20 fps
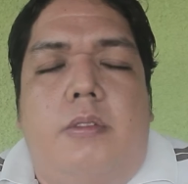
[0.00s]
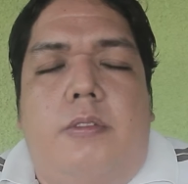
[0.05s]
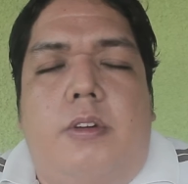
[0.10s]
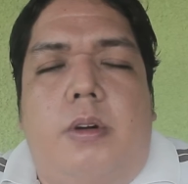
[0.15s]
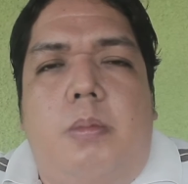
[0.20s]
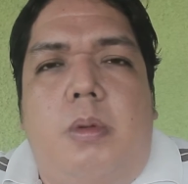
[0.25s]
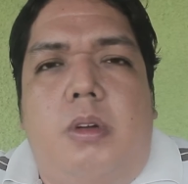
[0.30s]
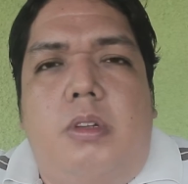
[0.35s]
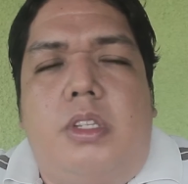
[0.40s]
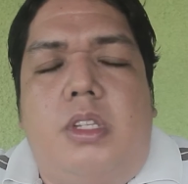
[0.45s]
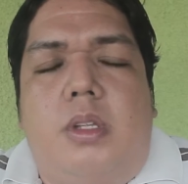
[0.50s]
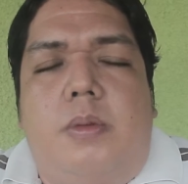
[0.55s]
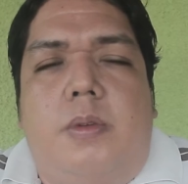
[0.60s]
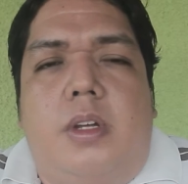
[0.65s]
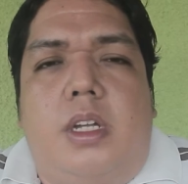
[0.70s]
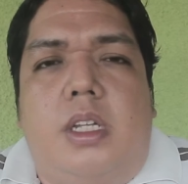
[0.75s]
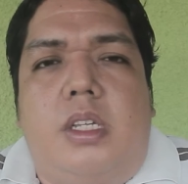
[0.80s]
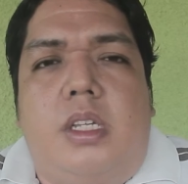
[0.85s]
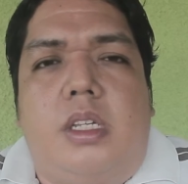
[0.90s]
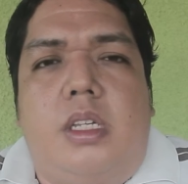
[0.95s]
For most of
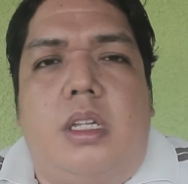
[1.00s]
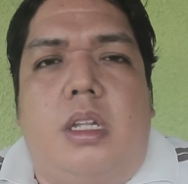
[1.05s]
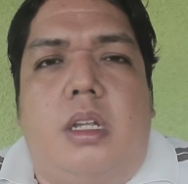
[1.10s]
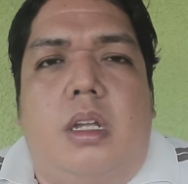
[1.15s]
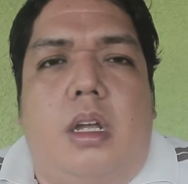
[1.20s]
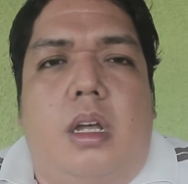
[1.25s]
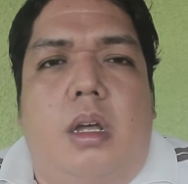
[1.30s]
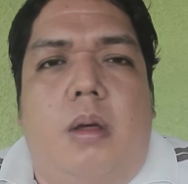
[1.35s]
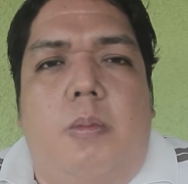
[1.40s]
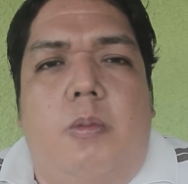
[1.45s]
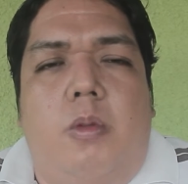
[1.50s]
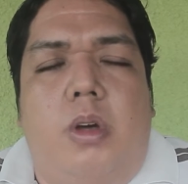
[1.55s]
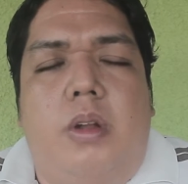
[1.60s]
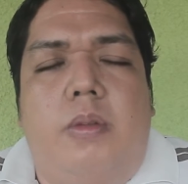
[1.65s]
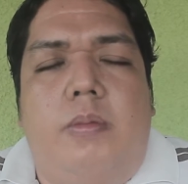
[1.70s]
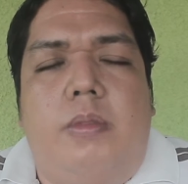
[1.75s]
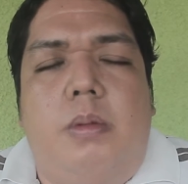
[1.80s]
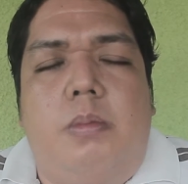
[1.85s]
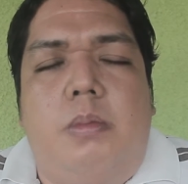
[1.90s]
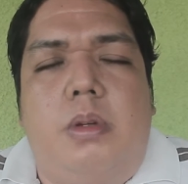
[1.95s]
us, one
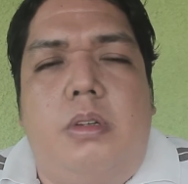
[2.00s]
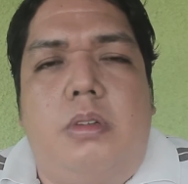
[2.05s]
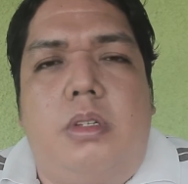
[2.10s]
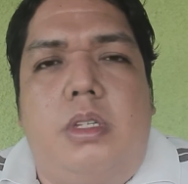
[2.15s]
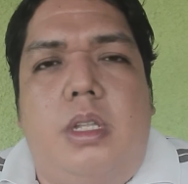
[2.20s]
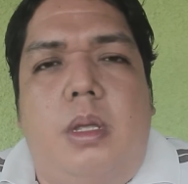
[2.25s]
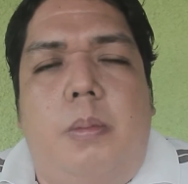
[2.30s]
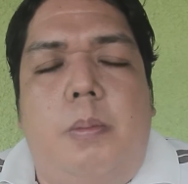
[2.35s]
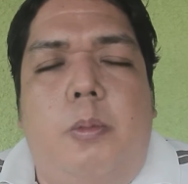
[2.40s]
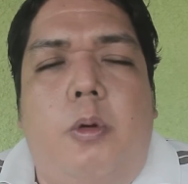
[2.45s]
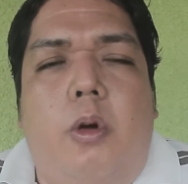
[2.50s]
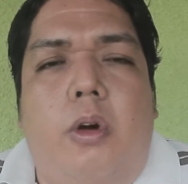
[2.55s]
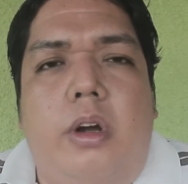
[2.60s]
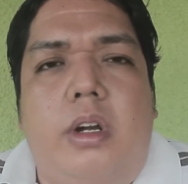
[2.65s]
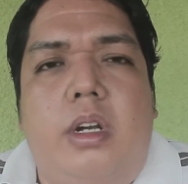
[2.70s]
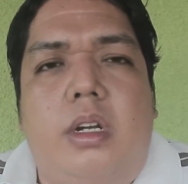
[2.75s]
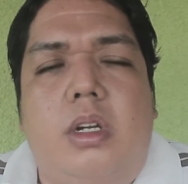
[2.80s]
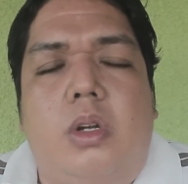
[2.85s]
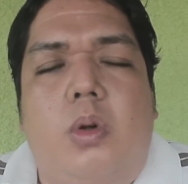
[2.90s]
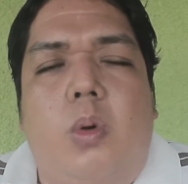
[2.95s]
of the most
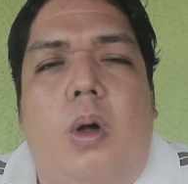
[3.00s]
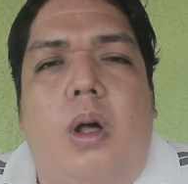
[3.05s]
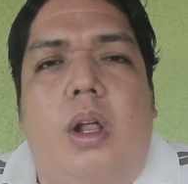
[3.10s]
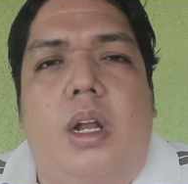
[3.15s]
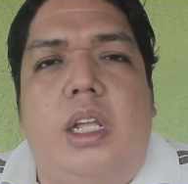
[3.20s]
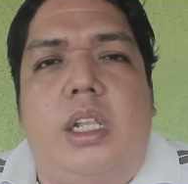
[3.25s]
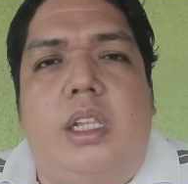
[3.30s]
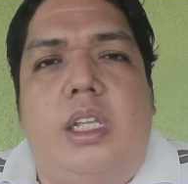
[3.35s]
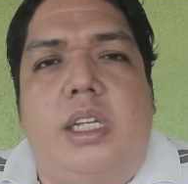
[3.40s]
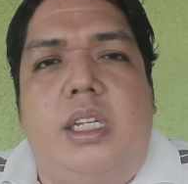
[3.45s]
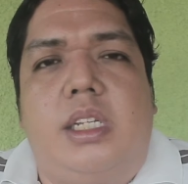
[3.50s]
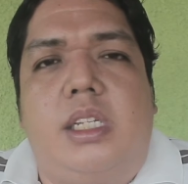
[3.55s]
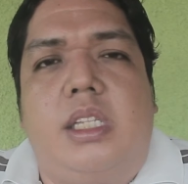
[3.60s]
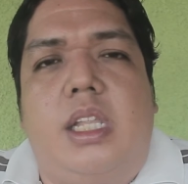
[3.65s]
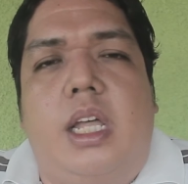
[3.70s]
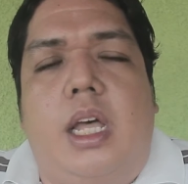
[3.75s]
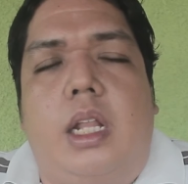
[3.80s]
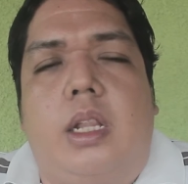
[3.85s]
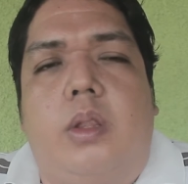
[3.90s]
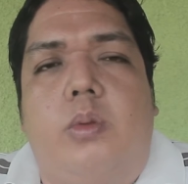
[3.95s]
important qualities
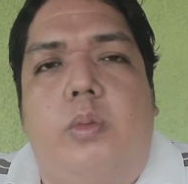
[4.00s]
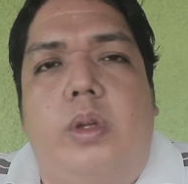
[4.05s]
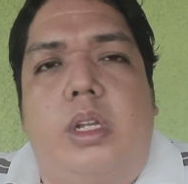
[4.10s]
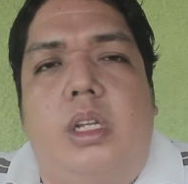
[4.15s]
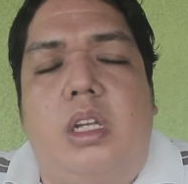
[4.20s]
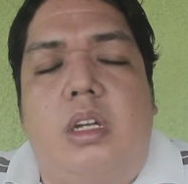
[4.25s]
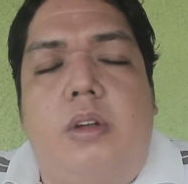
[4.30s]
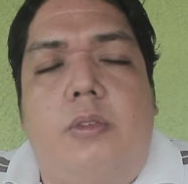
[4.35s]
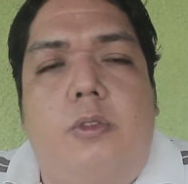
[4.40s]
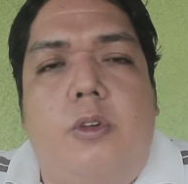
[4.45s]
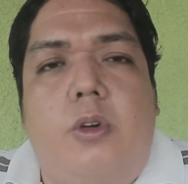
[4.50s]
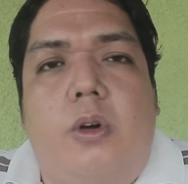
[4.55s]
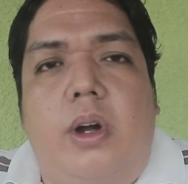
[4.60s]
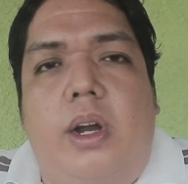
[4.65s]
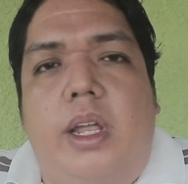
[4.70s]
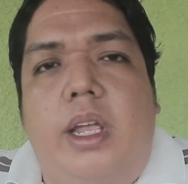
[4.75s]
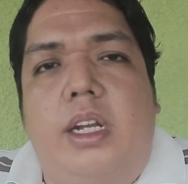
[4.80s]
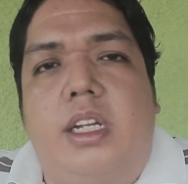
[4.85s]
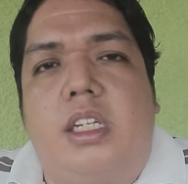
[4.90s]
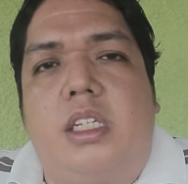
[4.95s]
that we look for
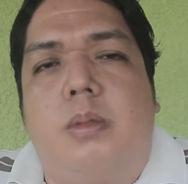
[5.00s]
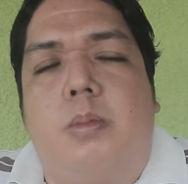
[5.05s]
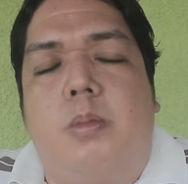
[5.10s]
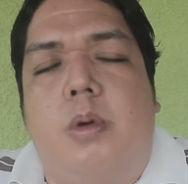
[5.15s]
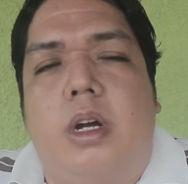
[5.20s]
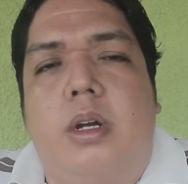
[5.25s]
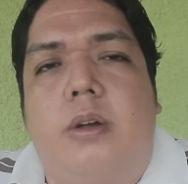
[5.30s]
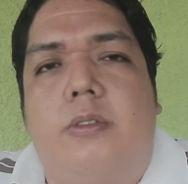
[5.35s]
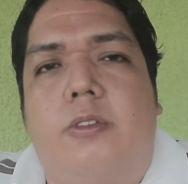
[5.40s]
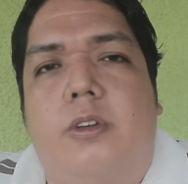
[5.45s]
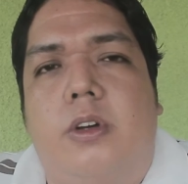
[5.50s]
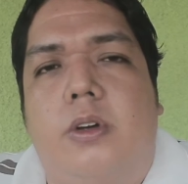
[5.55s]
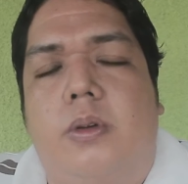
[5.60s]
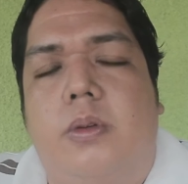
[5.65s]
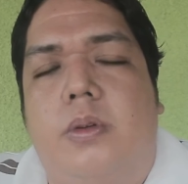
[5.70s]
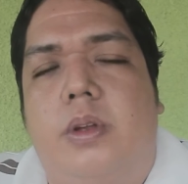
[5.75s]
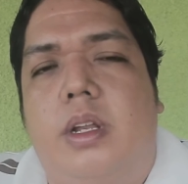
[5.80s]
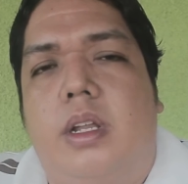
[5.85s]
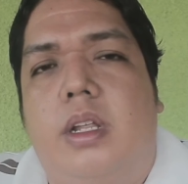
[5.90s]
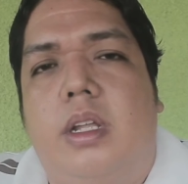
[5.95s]
in a
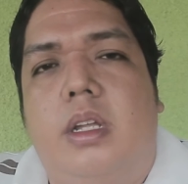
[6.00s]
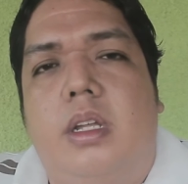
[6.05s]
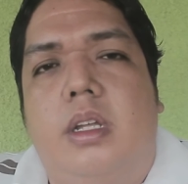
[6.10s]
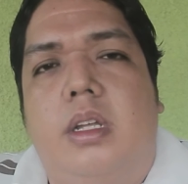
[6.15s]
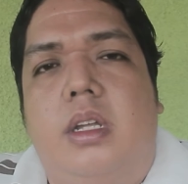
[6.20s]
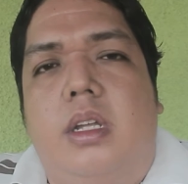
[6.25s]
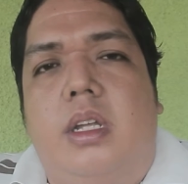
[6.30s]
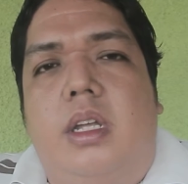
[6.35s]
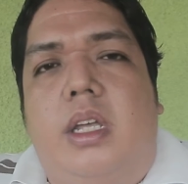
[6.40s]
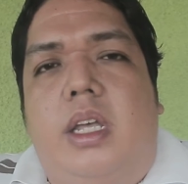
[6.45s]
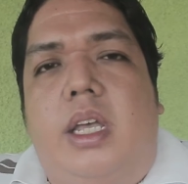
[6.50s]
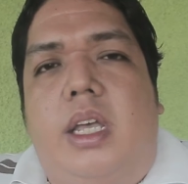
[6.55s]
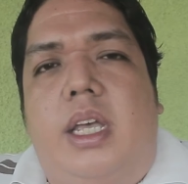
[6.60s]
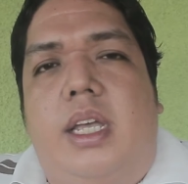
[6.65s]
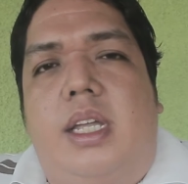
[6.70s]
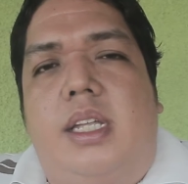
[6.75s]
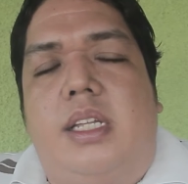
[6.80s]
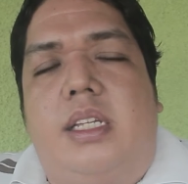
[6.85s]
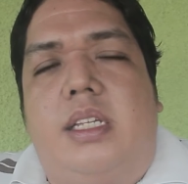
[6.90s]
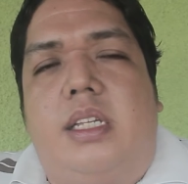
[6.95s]
smartphone
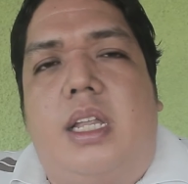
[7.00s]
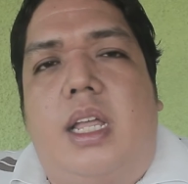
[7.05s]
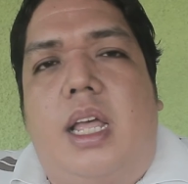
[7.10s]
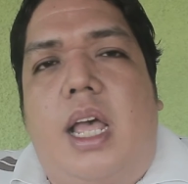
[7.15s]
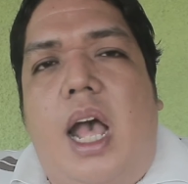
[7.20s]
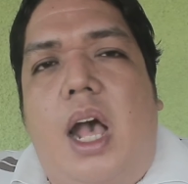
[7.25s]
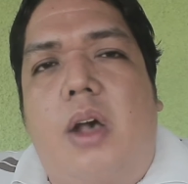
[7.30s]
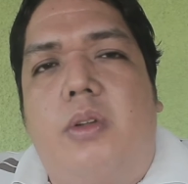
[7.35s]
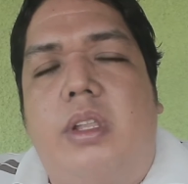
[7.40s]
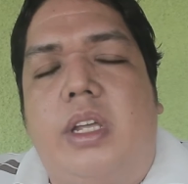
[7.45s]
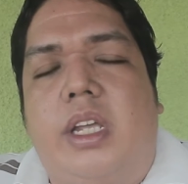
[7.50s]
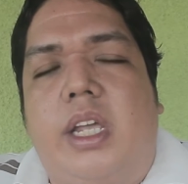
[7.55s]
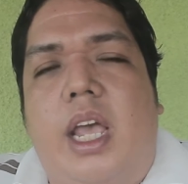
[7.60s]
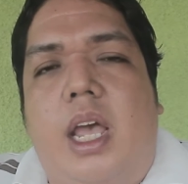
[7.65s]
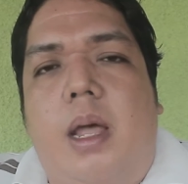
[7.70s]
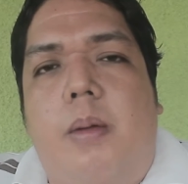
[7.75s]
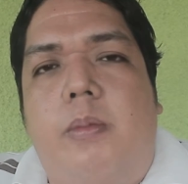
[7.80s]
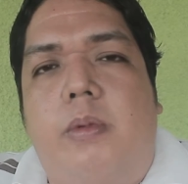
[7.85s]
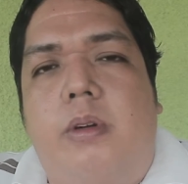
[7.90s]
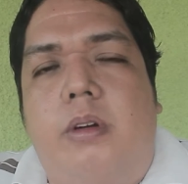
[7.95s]
is how the
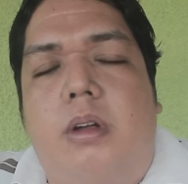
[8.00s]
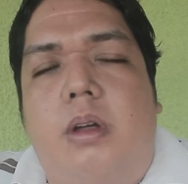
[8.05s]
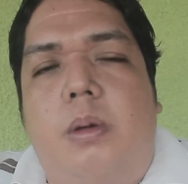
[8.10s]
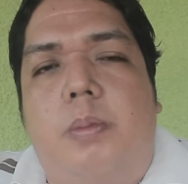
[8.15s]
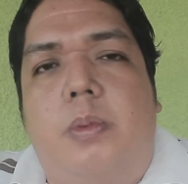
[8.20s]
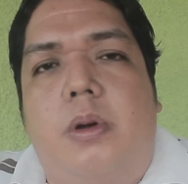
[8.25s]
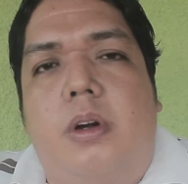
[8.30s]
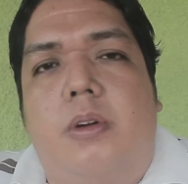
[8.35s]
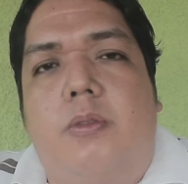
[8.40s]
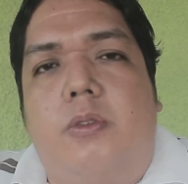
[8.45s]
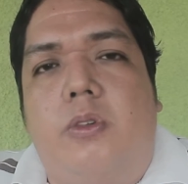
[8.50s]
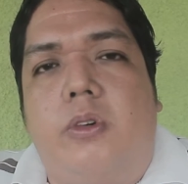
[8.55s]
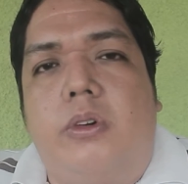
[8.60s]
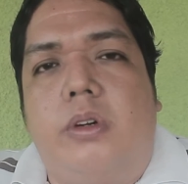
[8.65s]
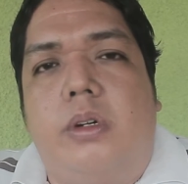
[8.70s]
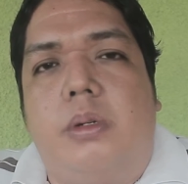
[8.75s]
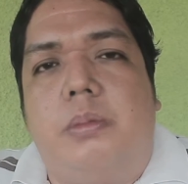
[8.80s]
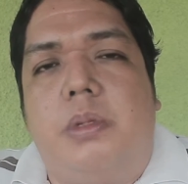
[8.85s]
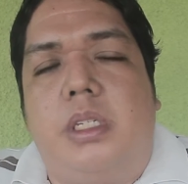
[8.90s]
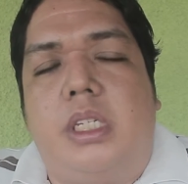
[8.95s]
camera
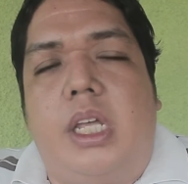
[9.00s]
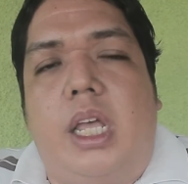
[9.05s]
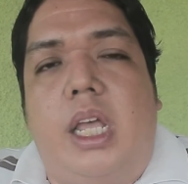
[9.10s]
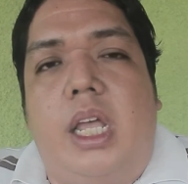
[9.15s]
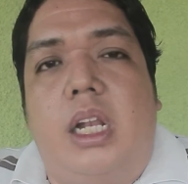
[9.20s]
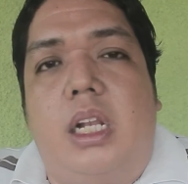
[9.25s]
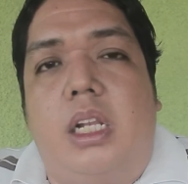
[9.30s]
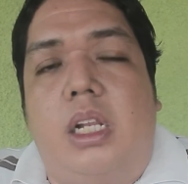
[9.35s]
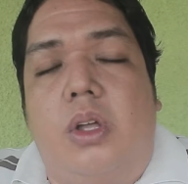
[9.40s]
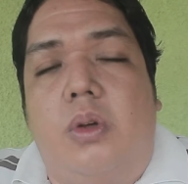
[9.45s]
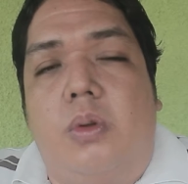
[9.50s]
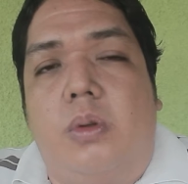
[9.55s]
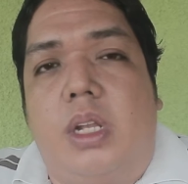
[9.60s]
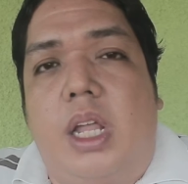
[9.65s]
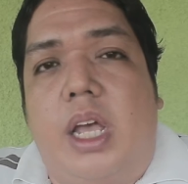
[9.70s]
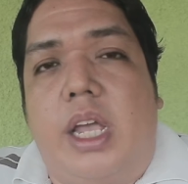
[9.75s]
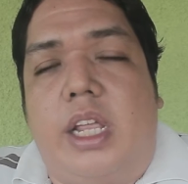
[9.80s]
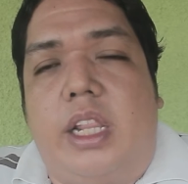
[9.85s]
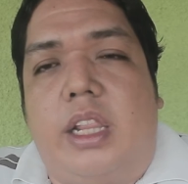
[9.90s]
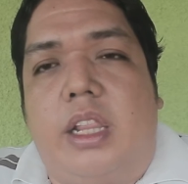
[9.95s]
performs in low
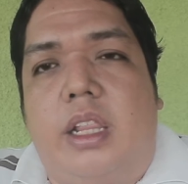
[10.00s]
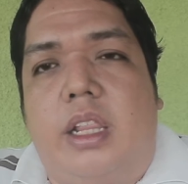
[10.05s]
light.